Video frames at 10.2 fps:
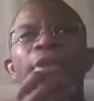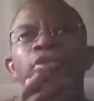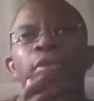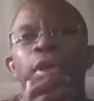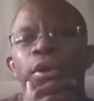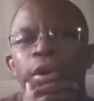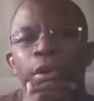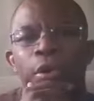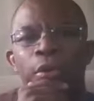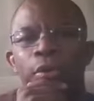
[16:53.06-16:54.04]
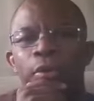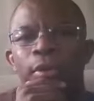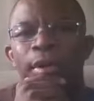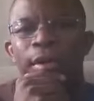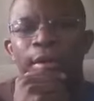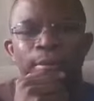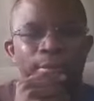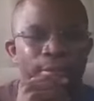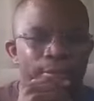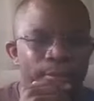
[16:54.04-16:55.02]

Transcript: too long ago, um,